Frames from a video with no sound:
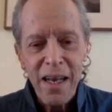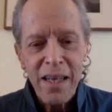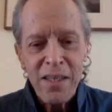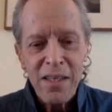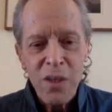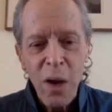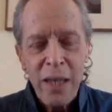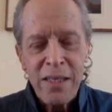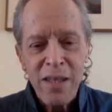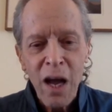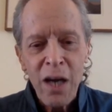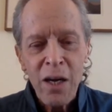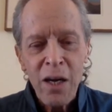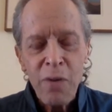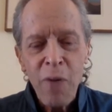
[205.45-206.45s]
So I
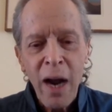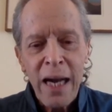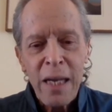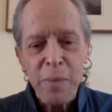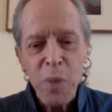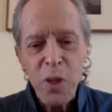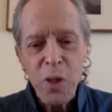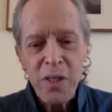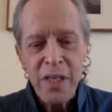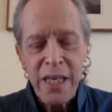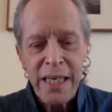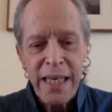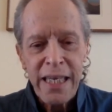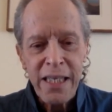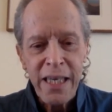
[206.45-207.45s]
started writing books
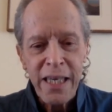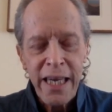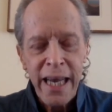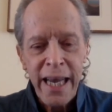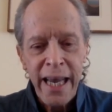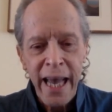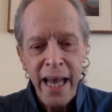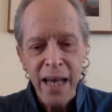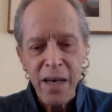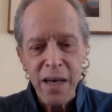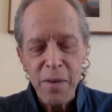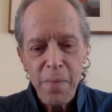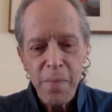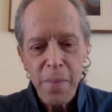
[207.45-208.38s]
and teaching again.